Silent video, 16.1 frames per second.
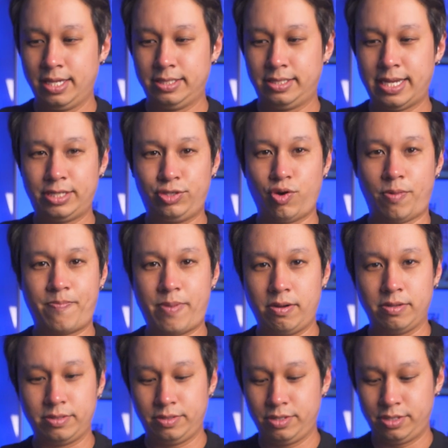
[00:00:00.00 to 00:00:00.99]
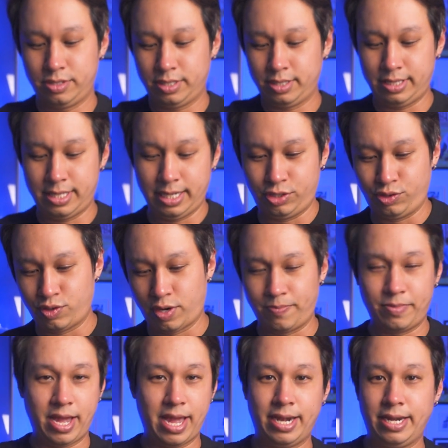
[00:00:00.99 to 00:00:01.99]
just drop out. You know, things
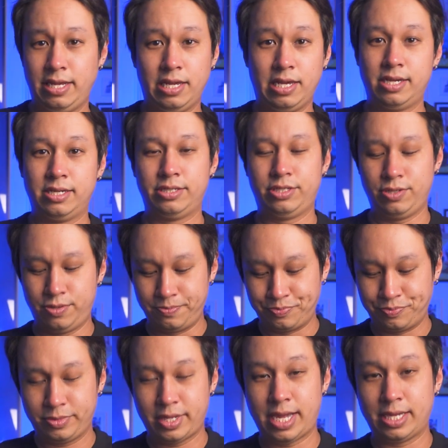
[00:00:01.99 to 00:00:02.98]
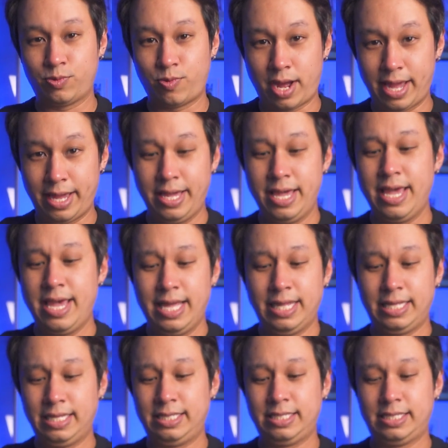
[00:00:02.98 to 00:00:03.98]
drop there and here. So that's why
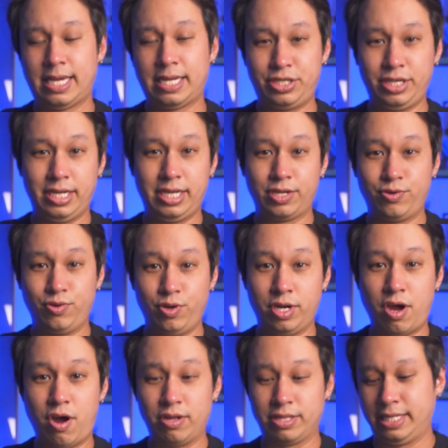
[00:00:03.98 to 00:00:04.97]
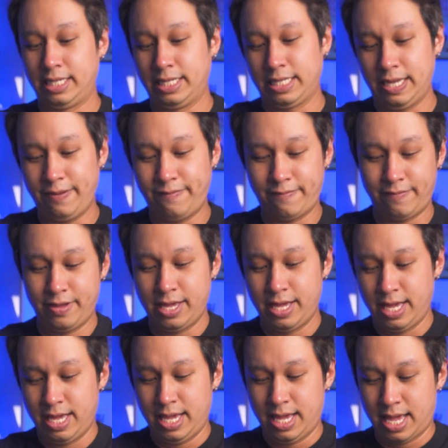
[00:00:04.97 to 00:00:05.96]
this is actually a good alternative.
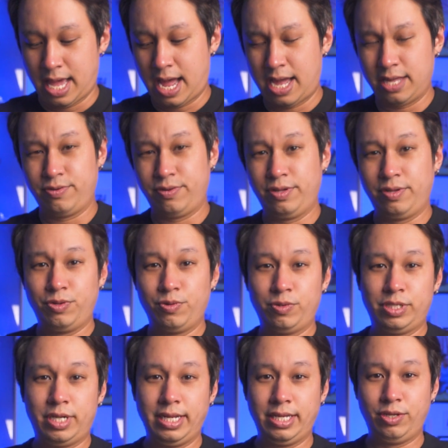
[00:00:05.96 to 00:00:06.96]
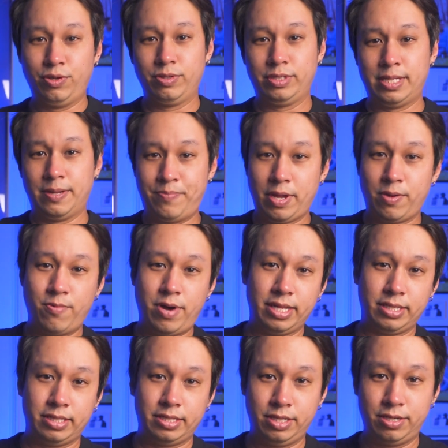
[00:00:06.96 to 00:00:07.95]
I don't usually use the big
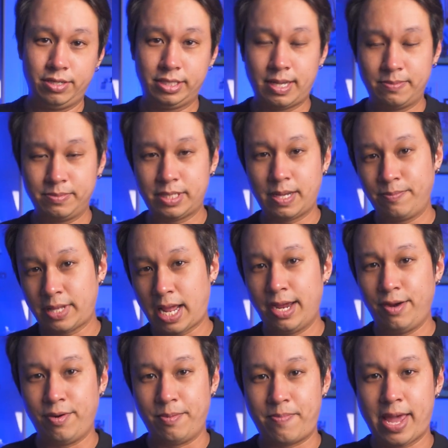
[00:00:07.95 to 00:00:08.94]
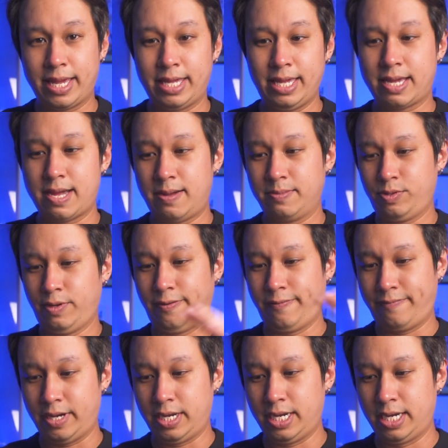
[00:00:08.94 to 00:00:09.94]
one. You know, some tire repair kit comes
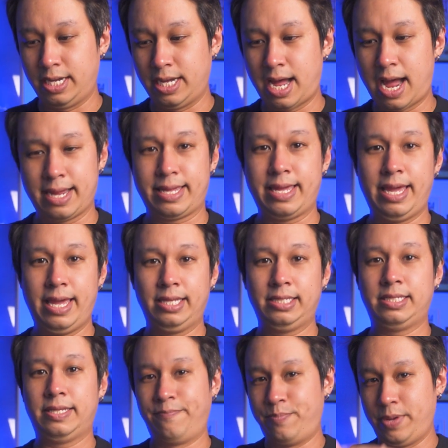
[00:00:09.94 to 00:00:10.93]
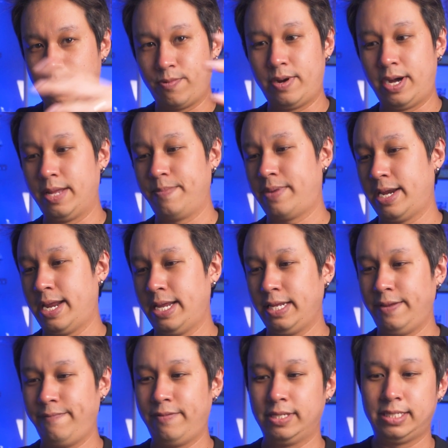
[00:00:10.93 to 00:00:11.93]
with a hard case, the big one. But then
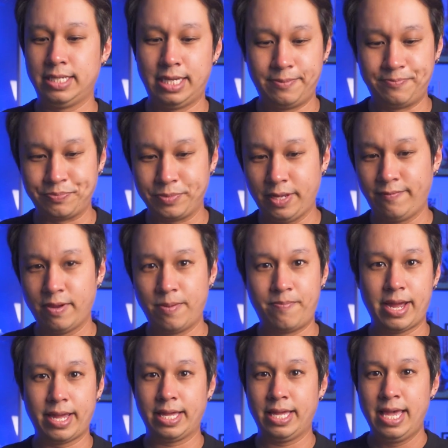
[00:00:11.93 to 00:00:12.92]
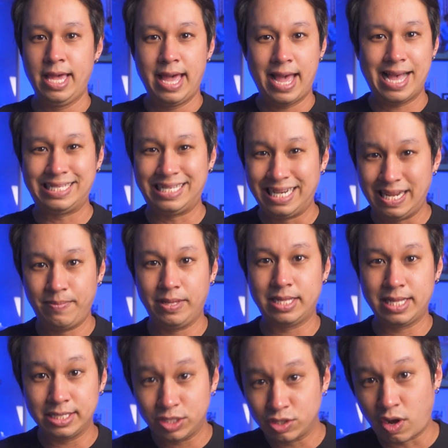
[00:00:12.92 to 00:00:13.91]
if it's if your bike has
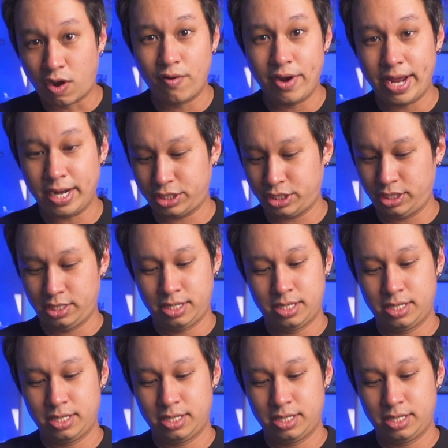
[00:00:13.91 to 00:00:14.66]
limited storage,